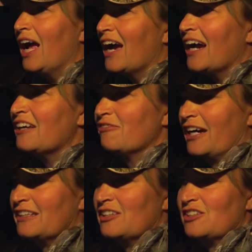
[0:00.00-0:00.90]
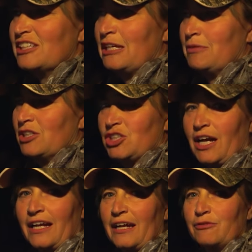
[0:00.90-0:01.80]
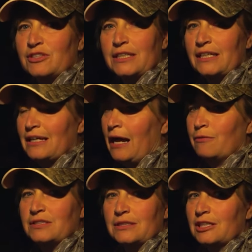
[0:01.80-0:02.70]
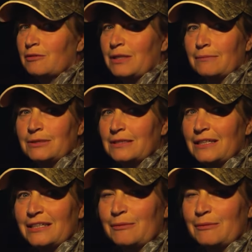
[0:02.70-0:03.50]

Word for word: He finally just gave me a shot. I was thinking I wasn't gonna be able to get him,